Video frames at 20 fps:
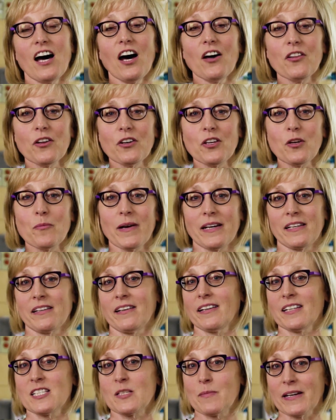Although you might
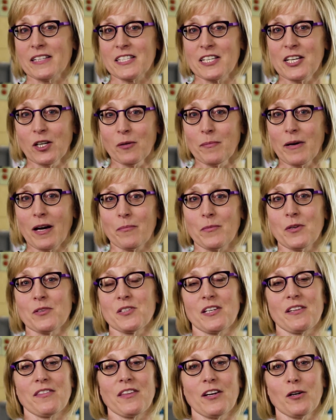not expect to hear about
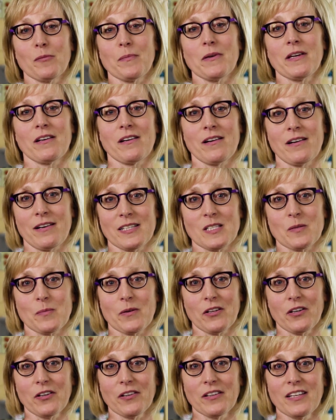music therapy in a
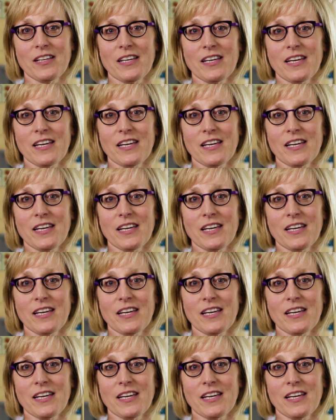hospital,